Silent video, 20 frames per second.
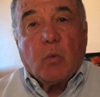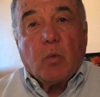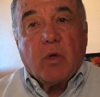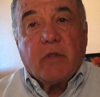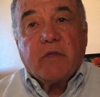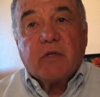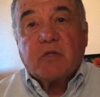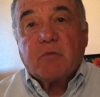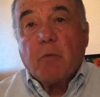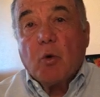
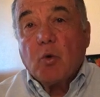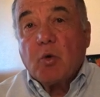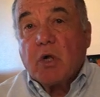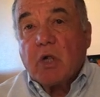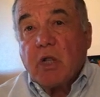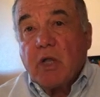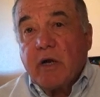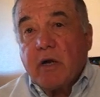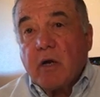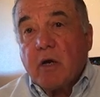when the smoke
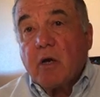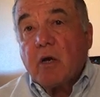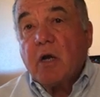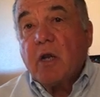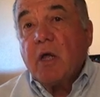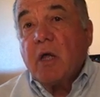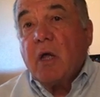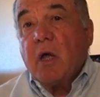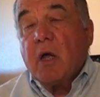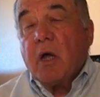
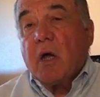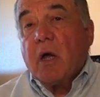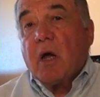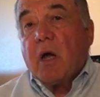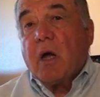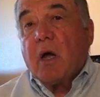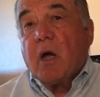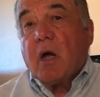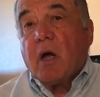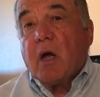cleared,
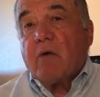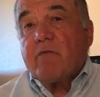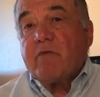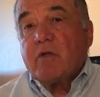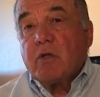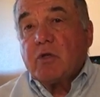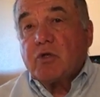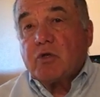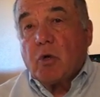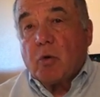
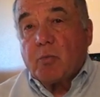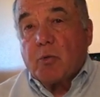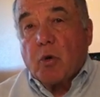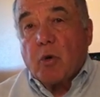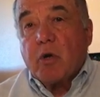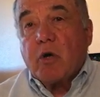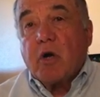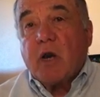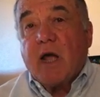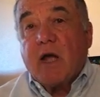Village Hope
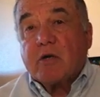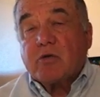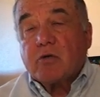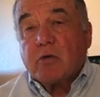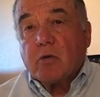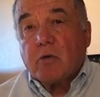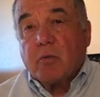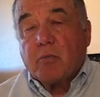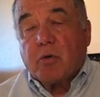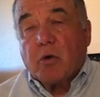Care
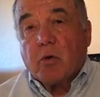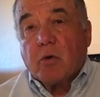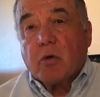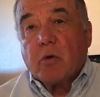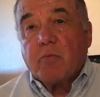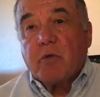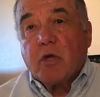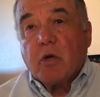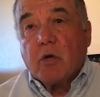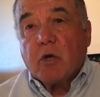International, the
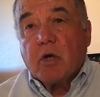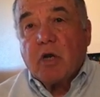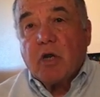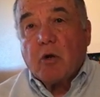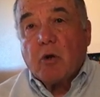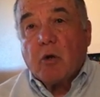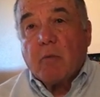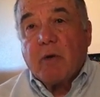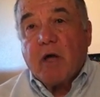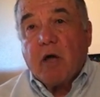program that you're going
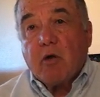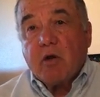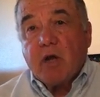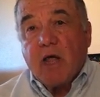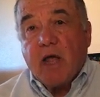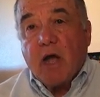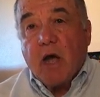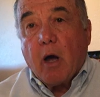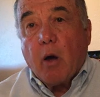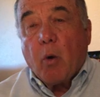to hear about
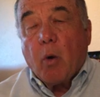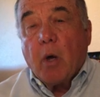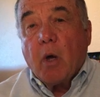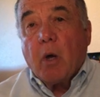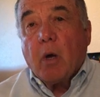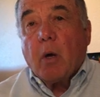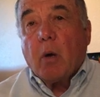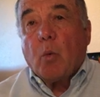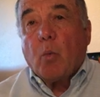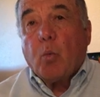now,
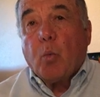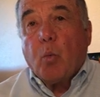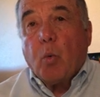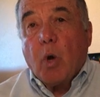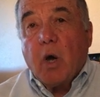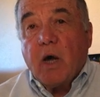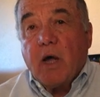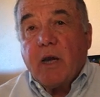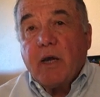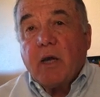
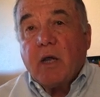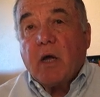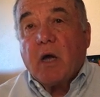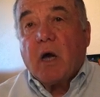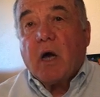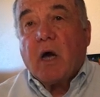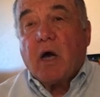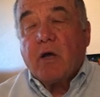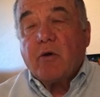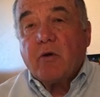won
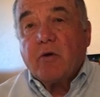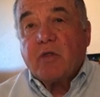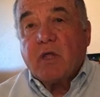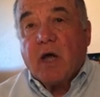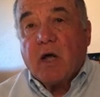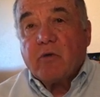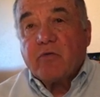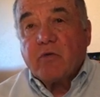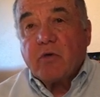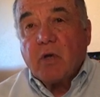a
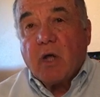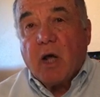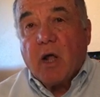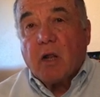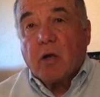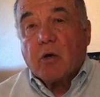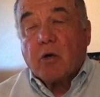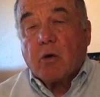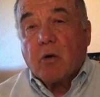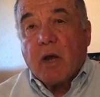
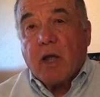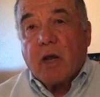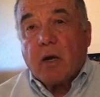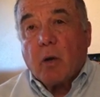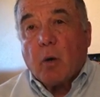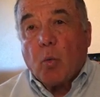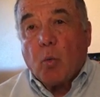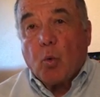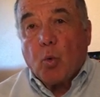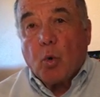$100,000
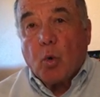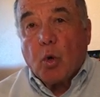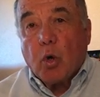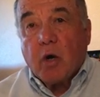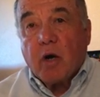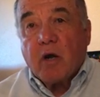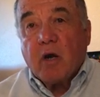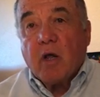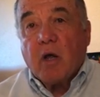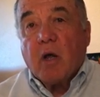grant
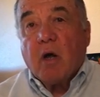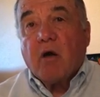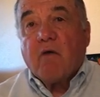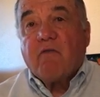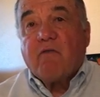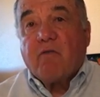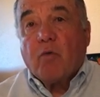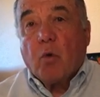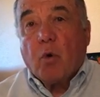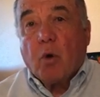award
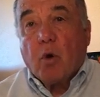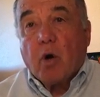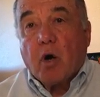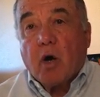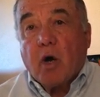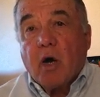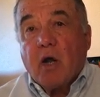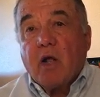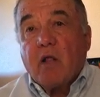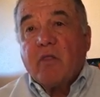
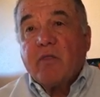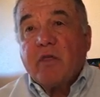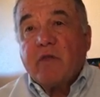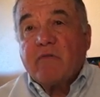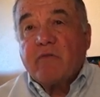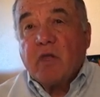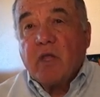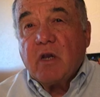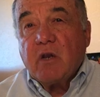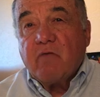for
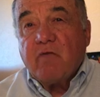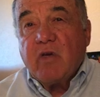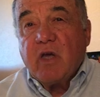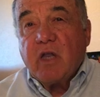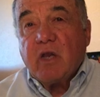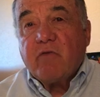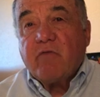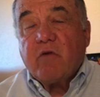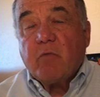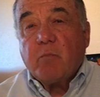this
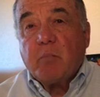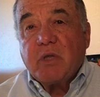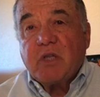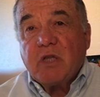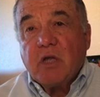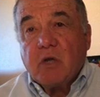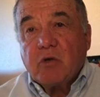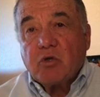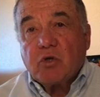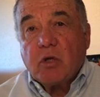innovative and
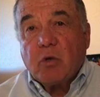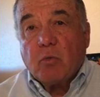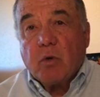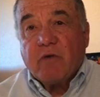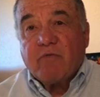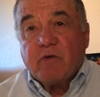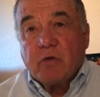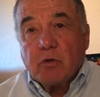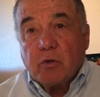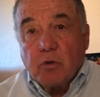potentially
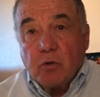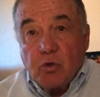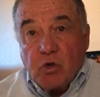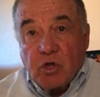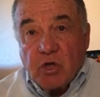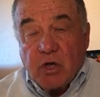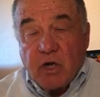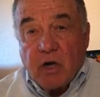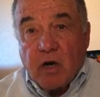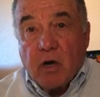
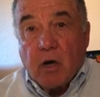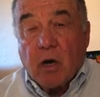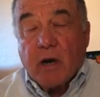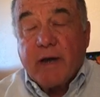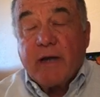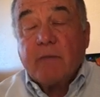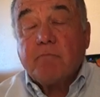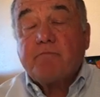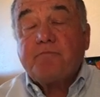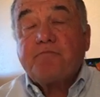
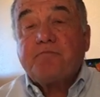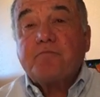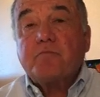revolutionary